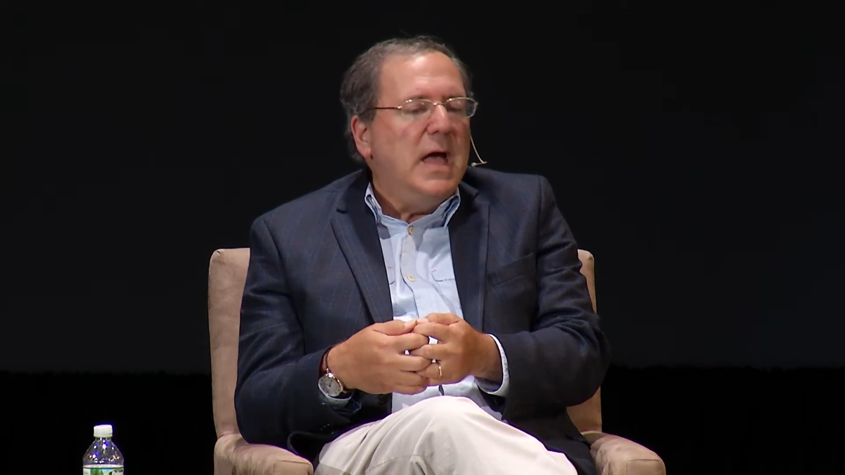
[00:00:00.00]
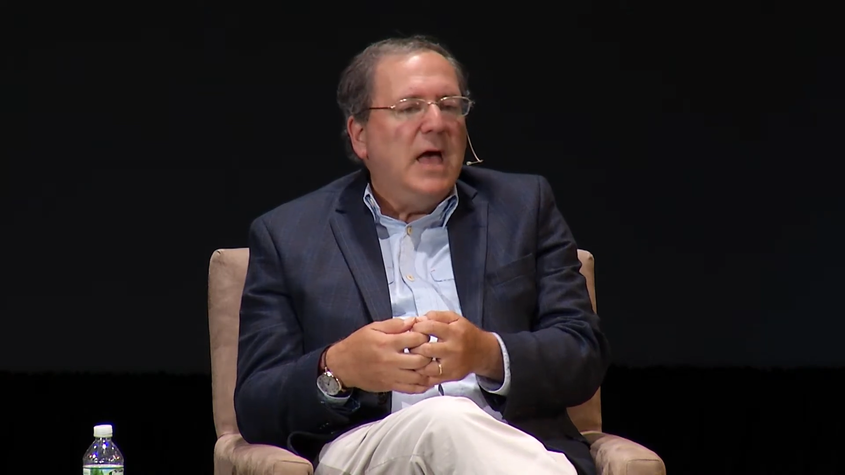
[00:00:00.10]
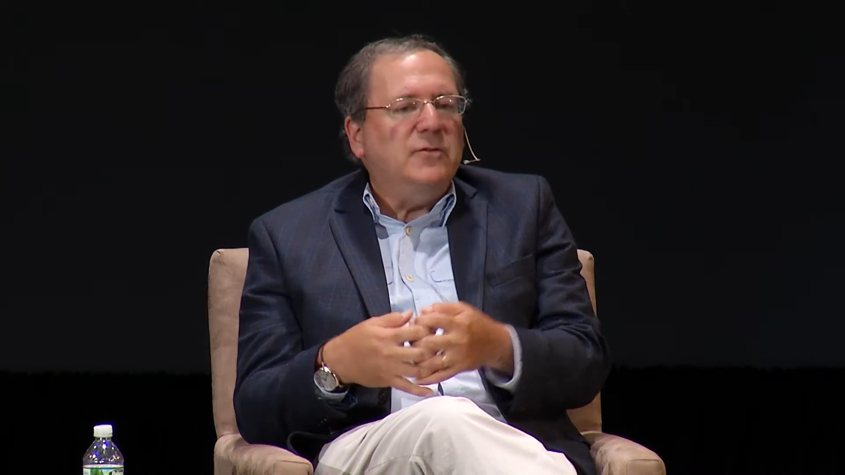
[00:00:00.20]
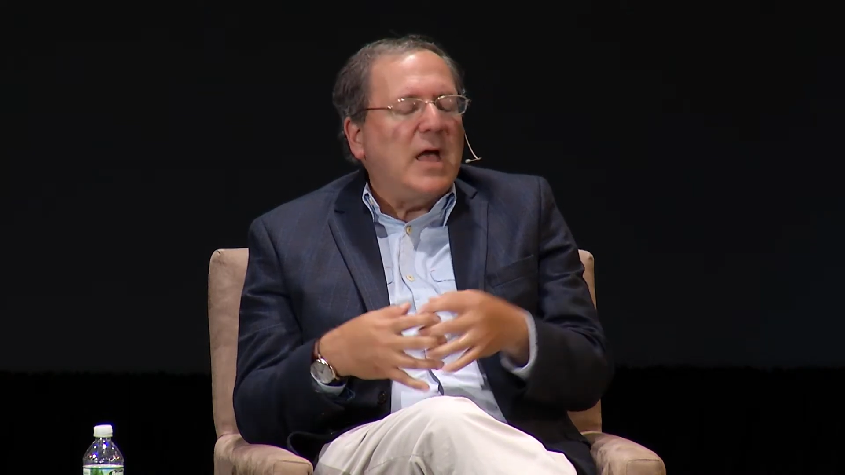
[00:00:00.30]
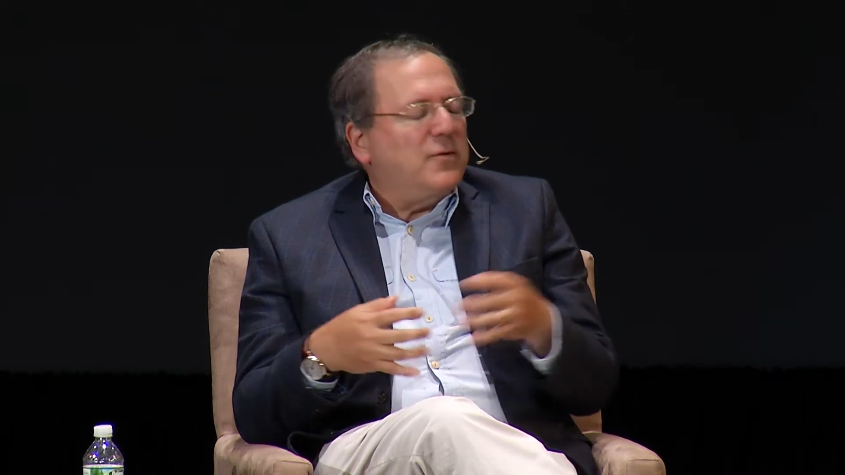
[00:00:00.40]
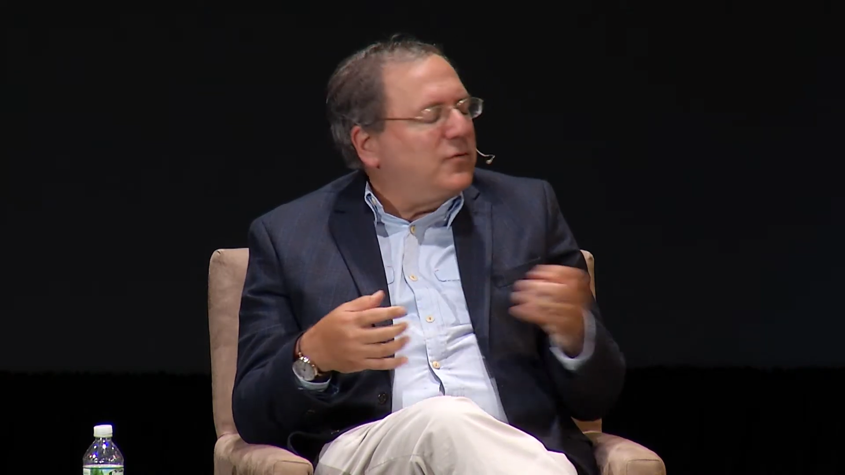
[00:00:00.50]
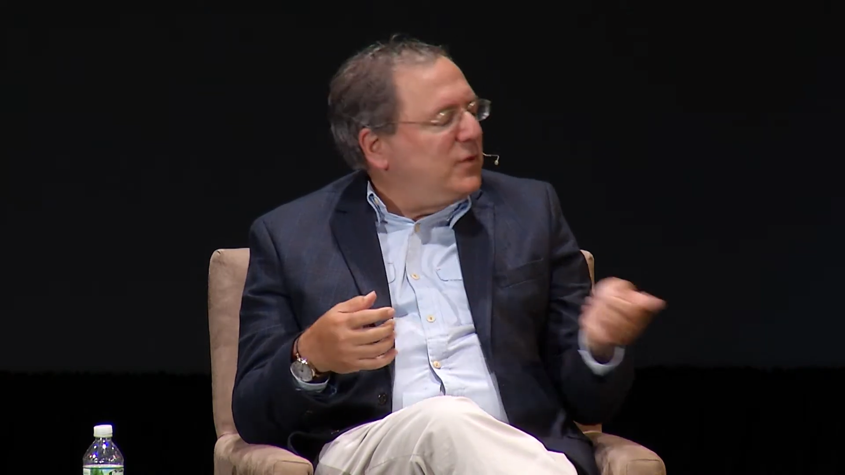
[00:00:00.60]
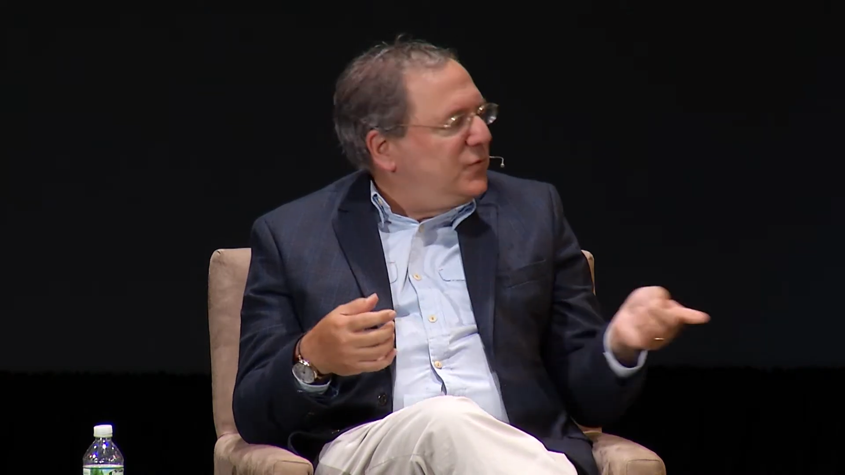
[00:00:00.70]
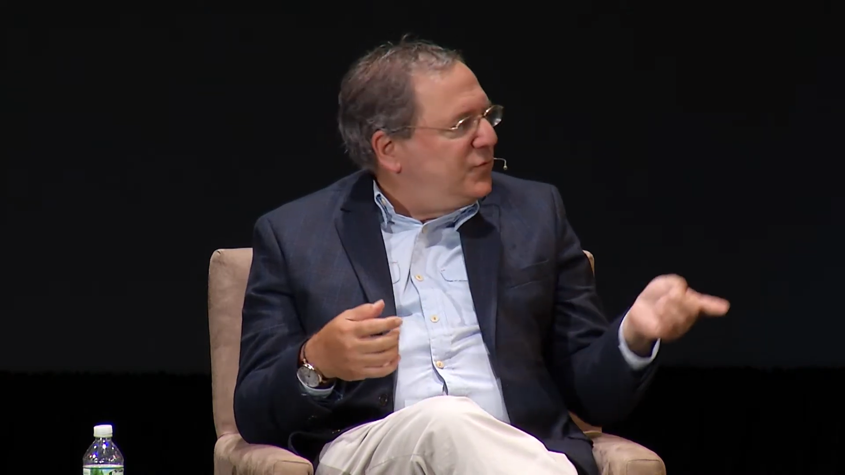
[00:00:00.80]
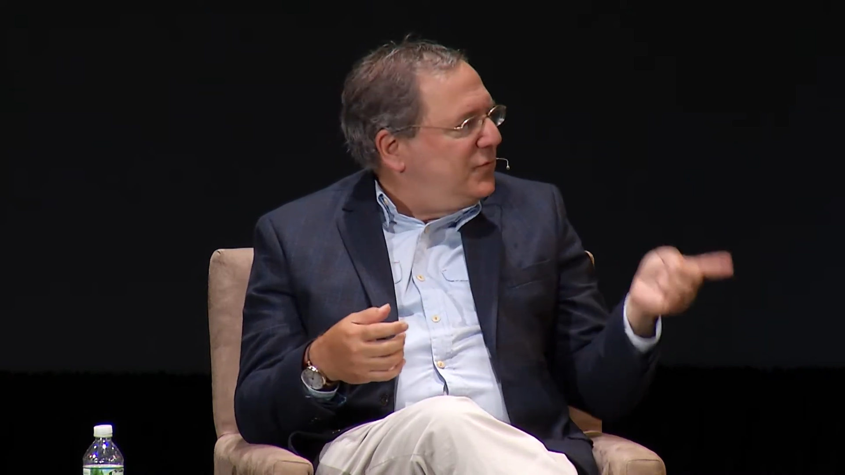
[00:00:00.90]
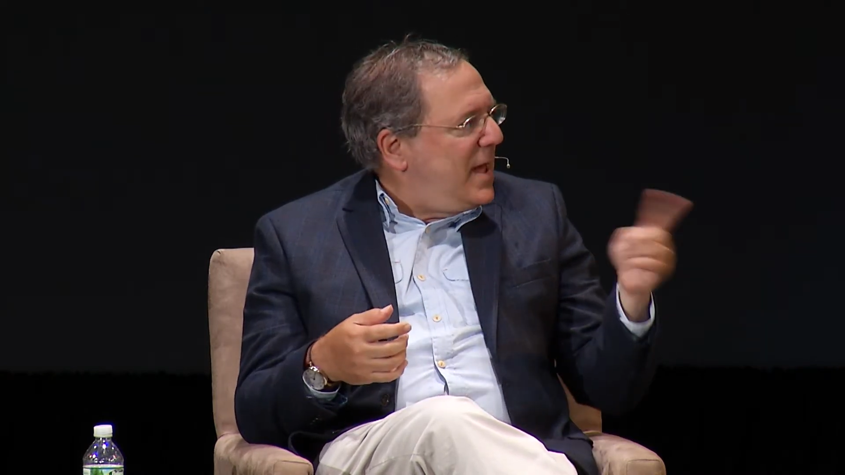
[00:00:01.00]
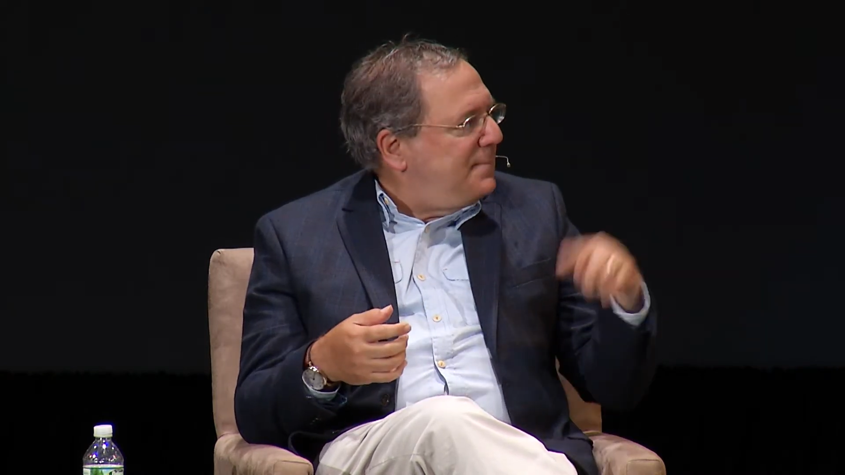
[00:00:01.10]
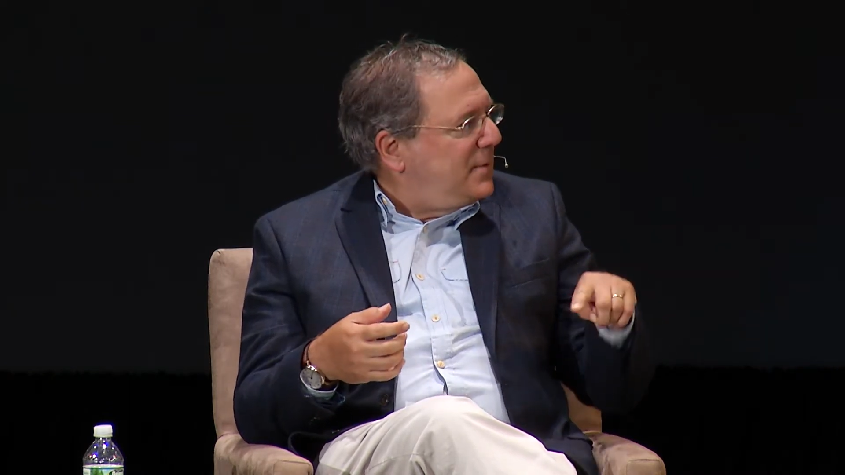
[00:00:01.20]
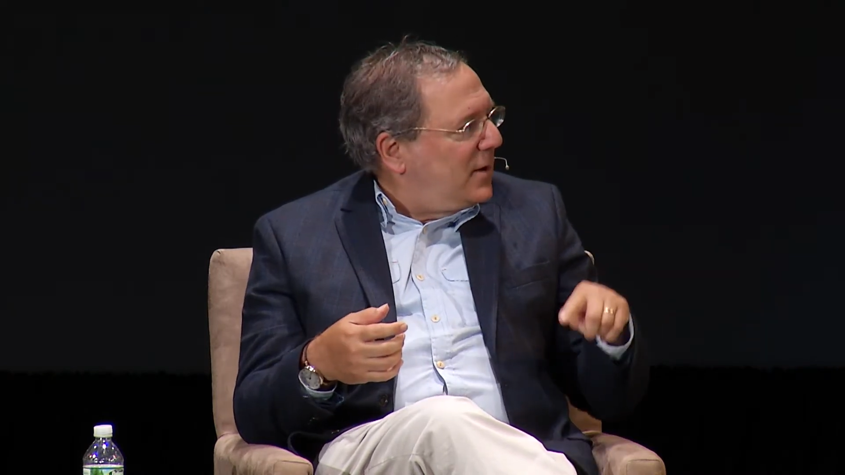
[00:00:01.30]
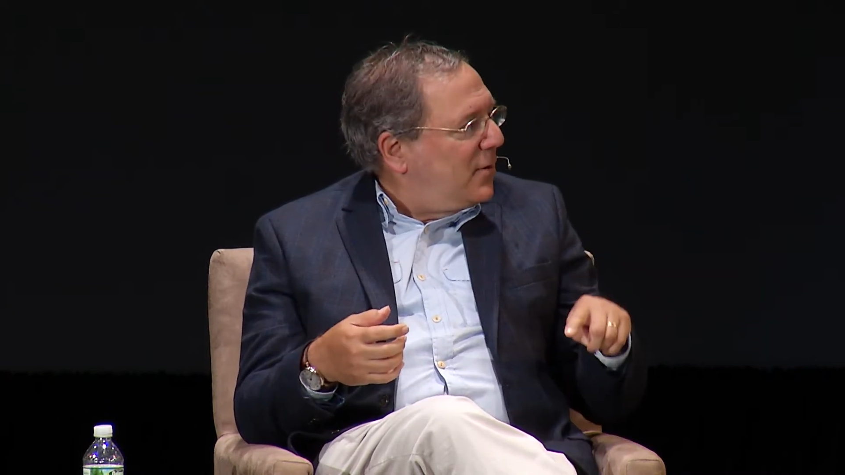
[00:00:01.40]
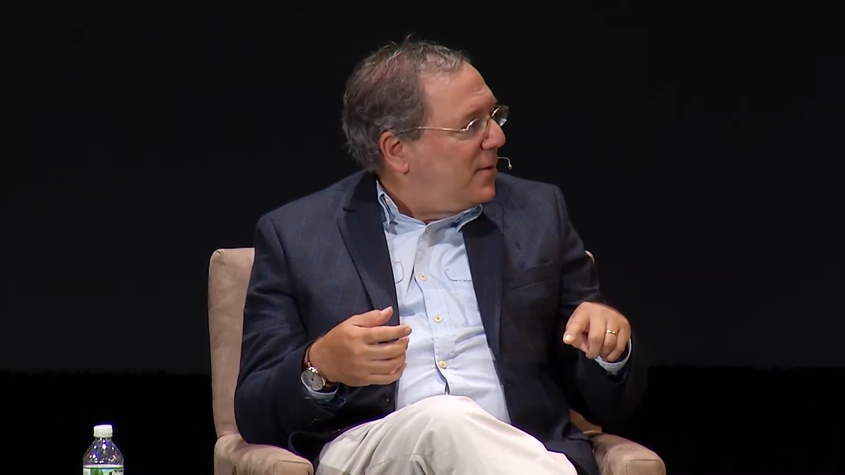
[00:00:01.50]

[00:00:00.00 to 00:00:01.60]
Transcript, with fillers: has actually stepped on